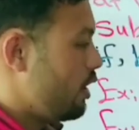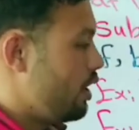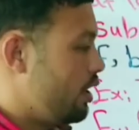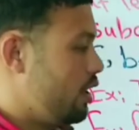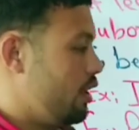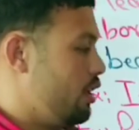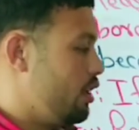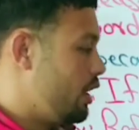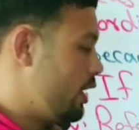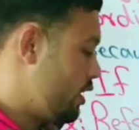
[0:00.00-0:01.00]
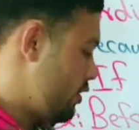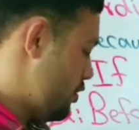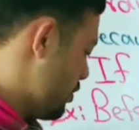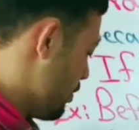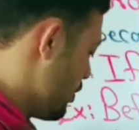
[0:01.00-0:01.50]

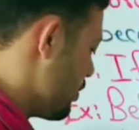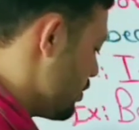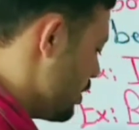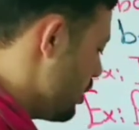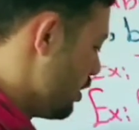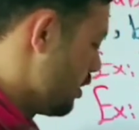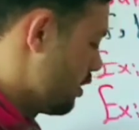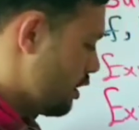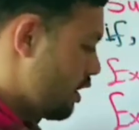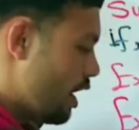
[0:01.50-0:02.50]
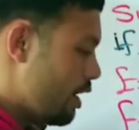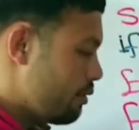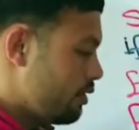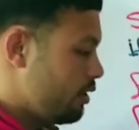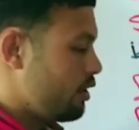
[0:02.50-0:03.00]
and see here, I
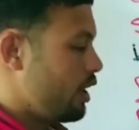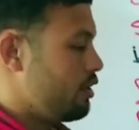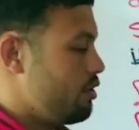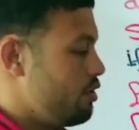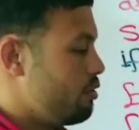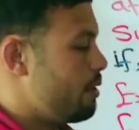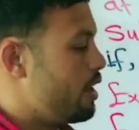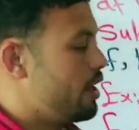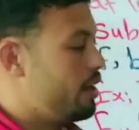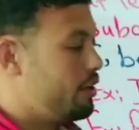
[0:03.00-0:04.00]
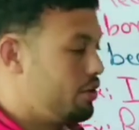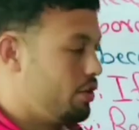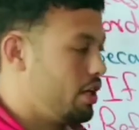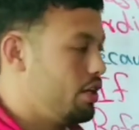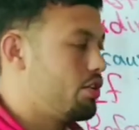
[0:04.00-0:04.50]
will continue my higher
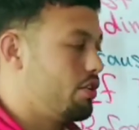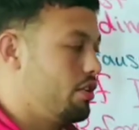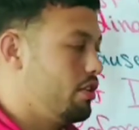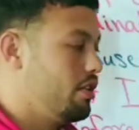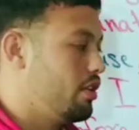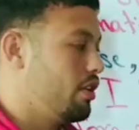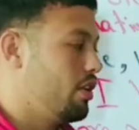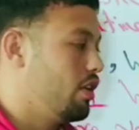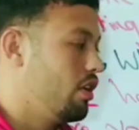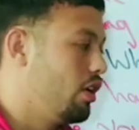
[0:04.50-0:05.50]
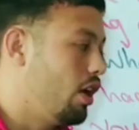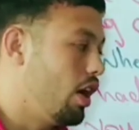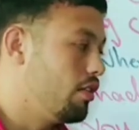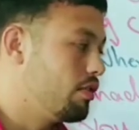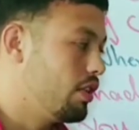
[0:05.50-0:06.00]
education
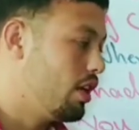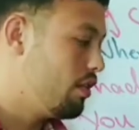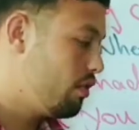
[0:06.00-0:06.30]
after I